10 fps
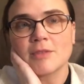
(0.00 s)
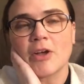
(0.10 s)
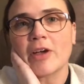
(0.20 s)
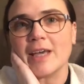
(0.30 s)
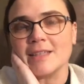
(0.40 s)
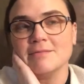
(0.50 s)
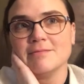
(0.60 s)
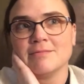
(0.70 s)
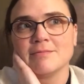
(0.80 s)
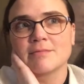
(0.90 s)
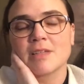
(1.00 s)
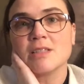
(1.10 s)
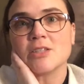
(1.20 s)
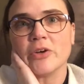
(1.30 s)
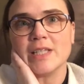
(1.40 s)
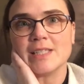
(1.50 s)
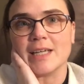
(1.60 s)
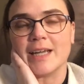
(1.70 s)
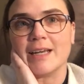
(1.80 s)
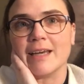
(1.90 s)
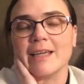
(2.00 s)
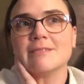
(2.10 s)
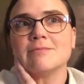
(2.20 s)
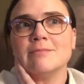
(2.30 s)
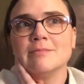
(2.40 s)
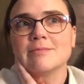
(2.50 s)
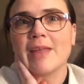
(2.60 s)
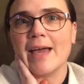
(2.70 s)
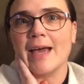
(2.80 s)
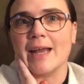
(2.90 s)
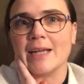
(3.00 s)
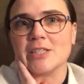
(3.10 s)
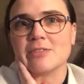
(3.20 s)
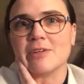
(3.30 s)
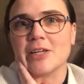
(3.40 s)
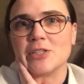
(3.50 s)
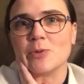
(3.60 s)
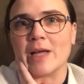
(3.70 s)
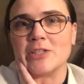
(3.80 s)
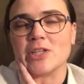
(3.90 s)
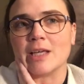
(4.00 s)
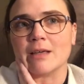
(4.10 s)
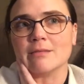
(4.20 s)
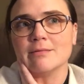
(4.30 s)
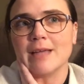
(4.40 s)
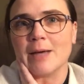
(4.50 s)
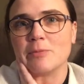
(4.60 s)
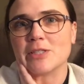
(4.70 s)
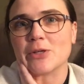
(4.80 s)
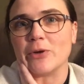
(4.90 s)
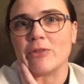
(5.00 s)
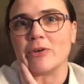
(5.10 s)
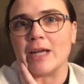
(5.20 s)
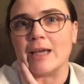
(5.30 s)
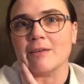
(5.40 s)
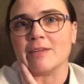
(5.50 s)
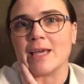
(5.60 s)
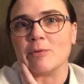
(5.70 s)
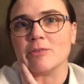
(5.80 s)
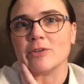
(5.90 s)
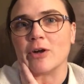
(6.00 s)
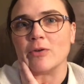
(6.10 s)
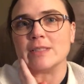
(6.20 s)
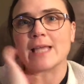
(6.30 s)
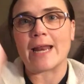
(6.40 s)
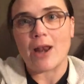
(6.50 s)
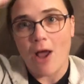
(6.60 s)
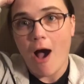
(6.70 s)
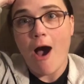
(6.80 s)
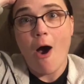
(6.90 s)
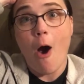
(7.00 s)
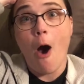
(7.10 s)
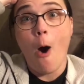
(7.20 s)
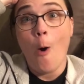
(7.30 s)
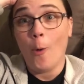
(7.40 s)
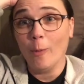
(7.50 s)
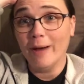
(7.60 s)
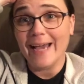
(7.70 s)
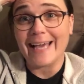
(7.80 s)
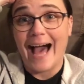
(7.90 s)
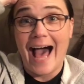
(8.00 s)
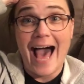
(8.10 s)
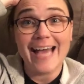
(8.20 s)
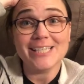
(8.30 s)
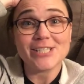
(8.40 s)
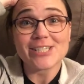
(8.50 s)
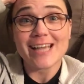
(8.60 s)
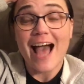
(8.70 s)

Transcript: Okay, so it's Sunday night, and I just finished watching episode 3 of Game of Thrones, and oh my gosh.